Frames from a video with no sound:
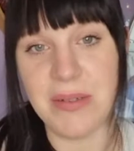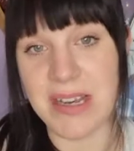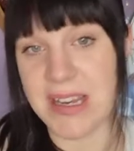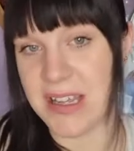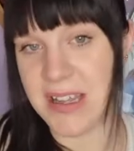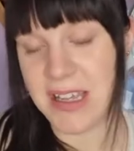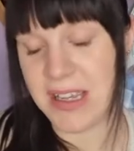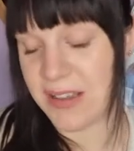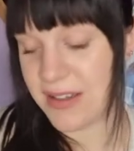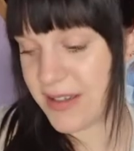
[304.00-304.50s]

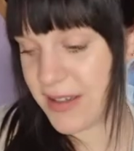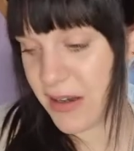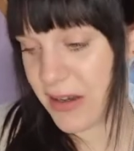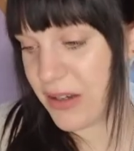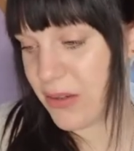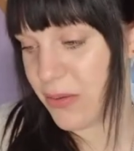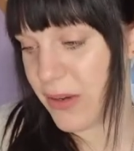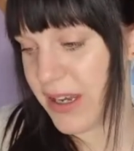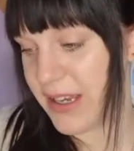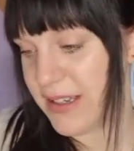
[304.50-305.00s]
anything
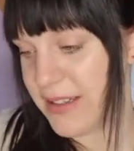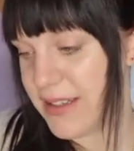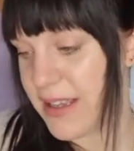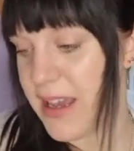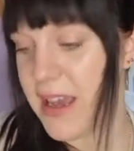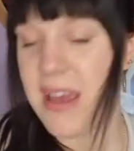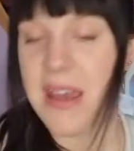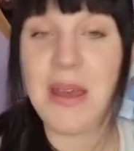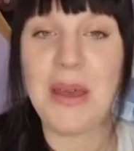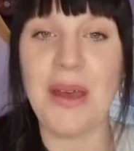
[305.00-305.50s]
sideways.
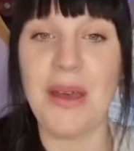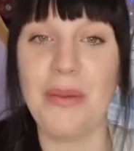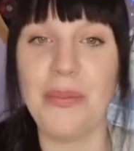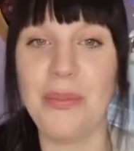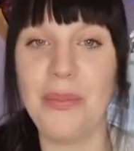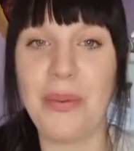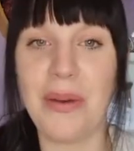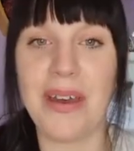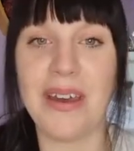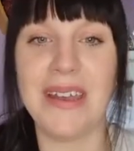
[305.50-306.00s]

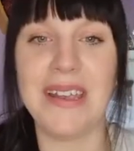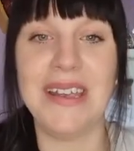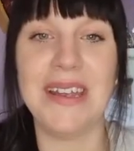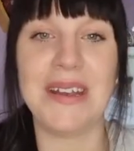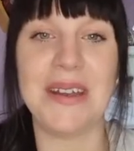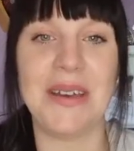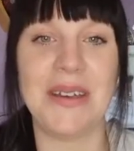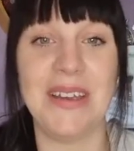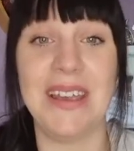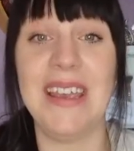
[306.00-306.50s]
But, you
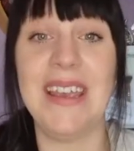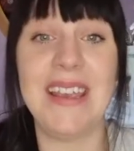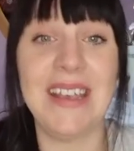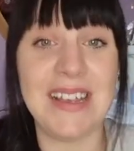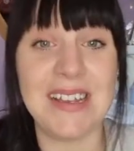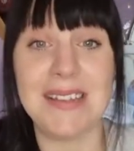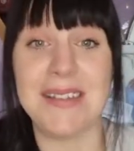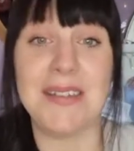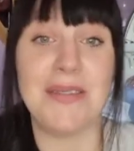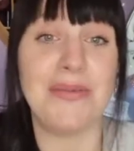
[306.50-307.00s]
know, it
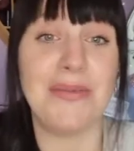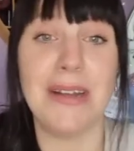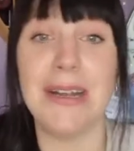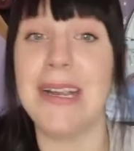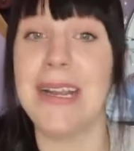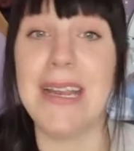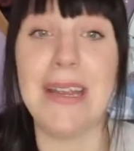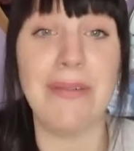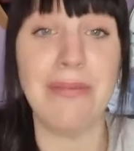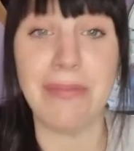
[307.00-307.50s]
is a
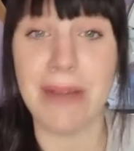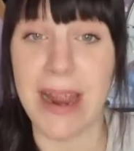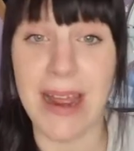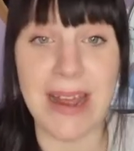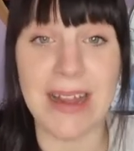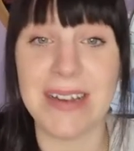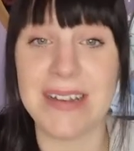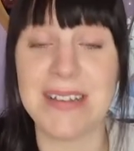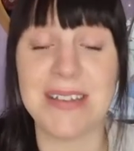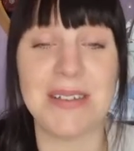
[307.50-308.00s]
really
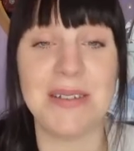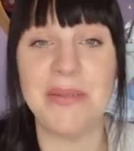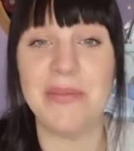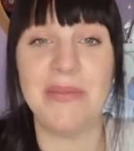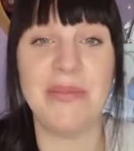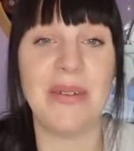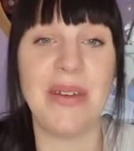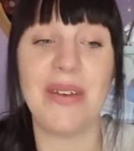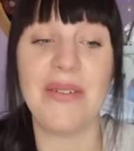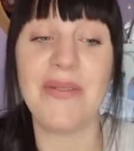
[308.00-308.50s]

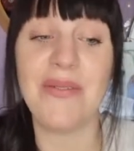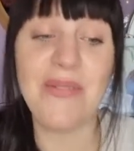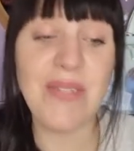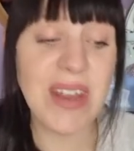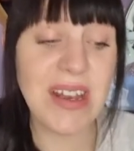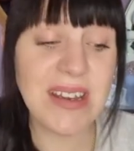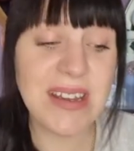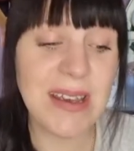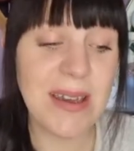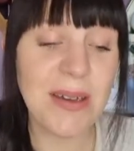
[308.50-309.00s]
random
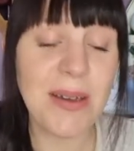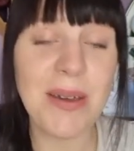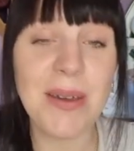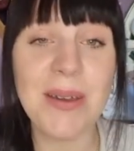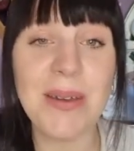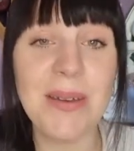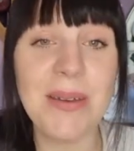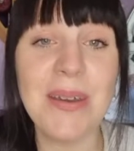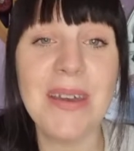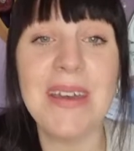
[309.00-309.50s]

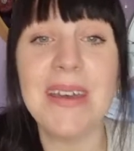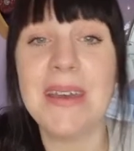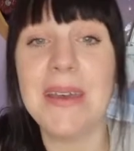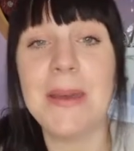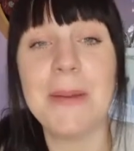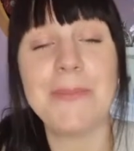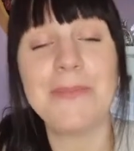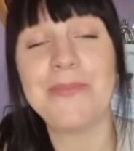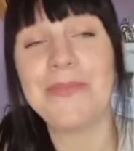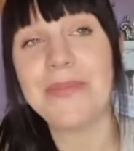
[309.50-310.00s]
video,
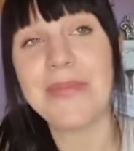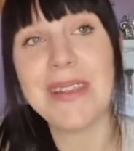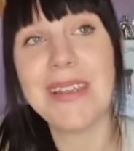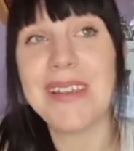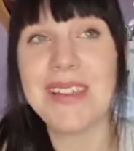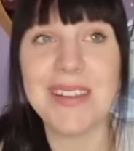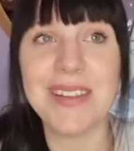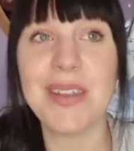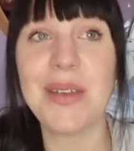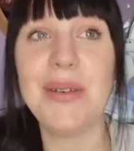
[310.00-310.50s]

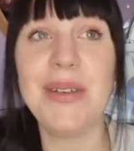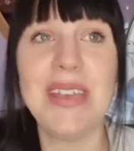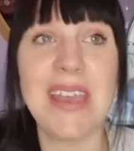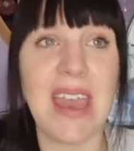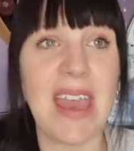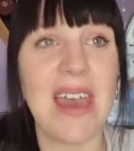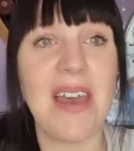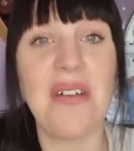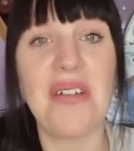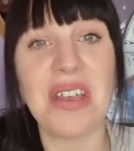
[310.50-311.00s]
so
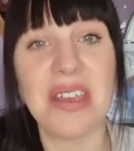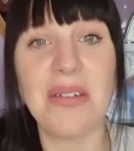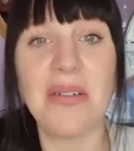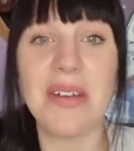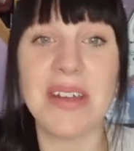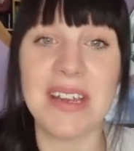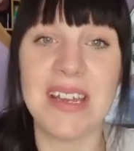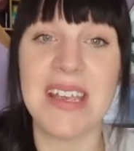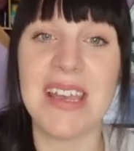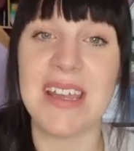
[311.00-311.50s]
yeah, I
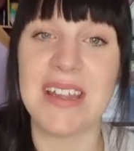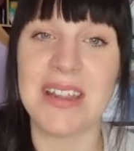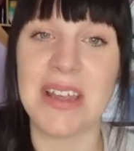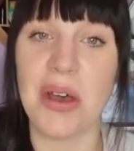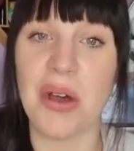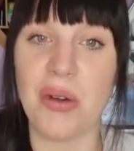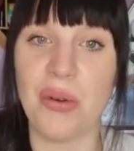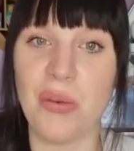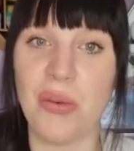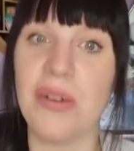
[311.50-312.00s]
kind of get the
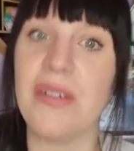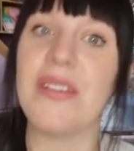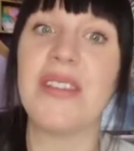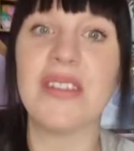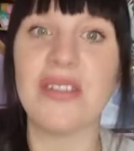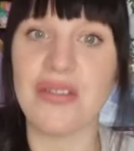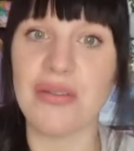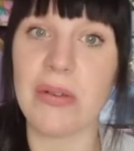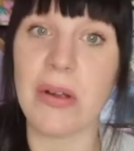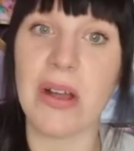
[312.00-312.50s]
whole what the
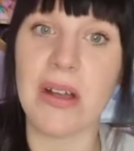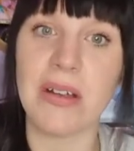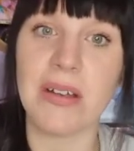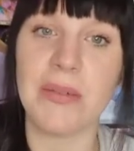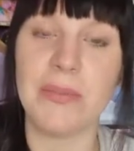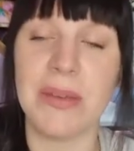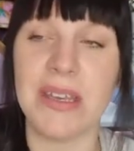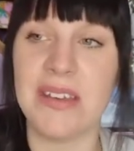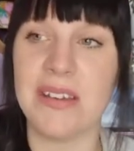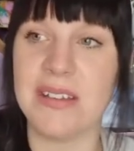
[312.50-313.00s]
truck,
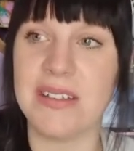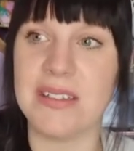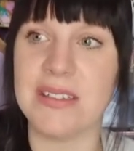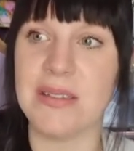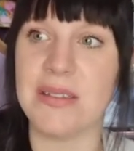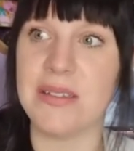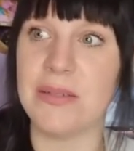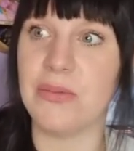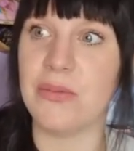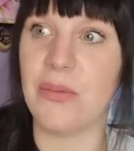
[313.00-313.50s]
because
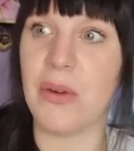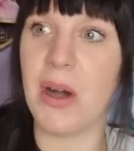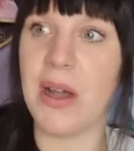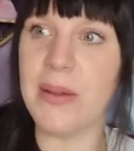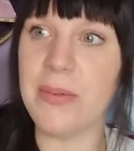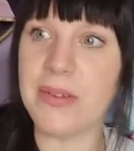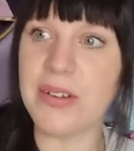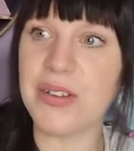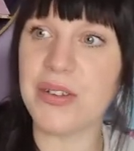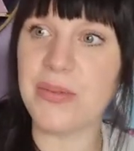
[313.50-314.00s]
why
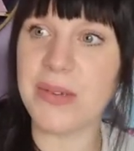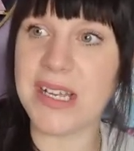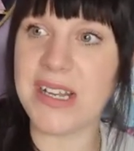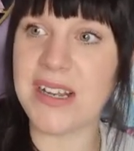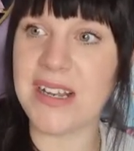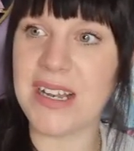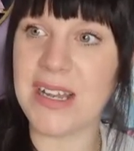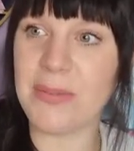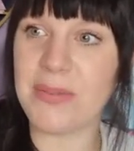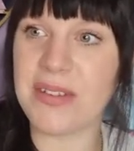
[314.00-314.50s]
would you eat
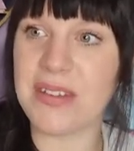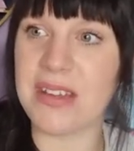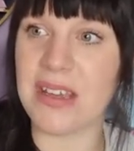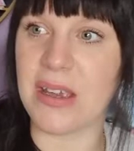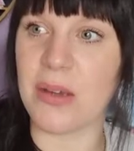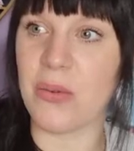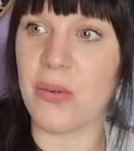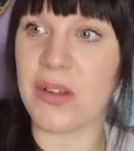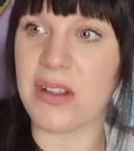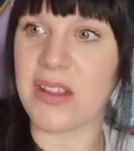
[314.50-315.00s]

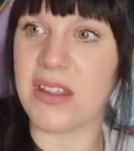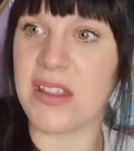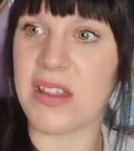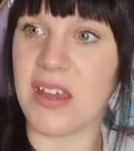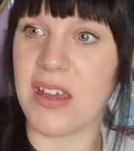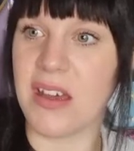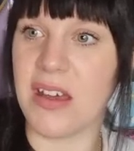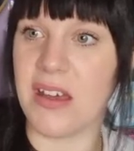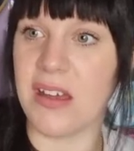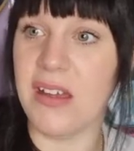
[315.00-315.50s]
lipstick, what
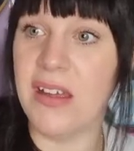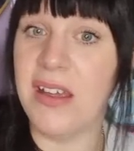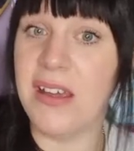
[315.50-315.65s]
the,